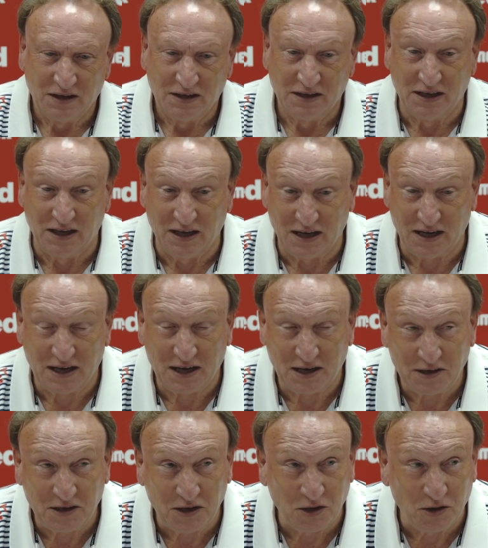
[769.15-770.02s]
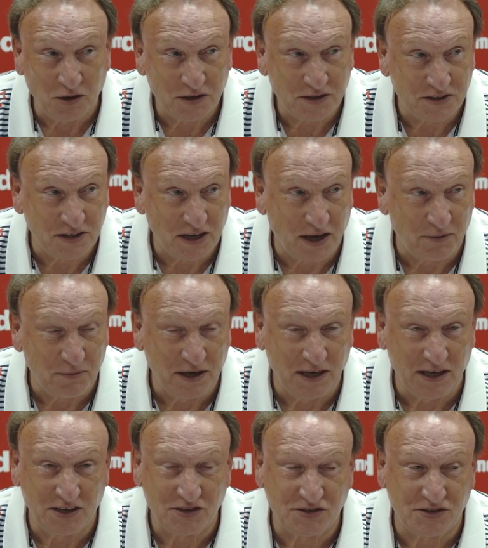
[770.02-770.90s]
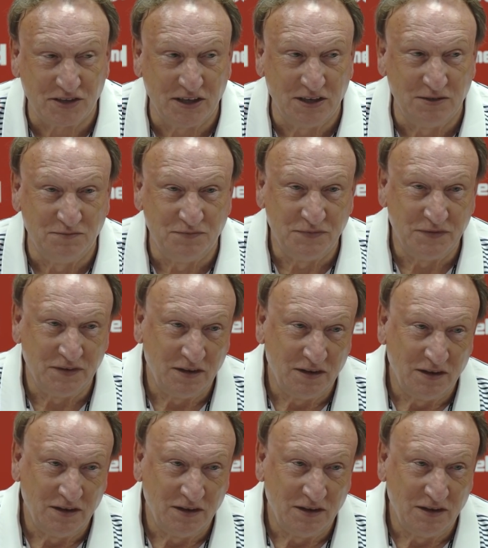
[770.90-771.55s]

Yeah, you know, I mean, it's. Um,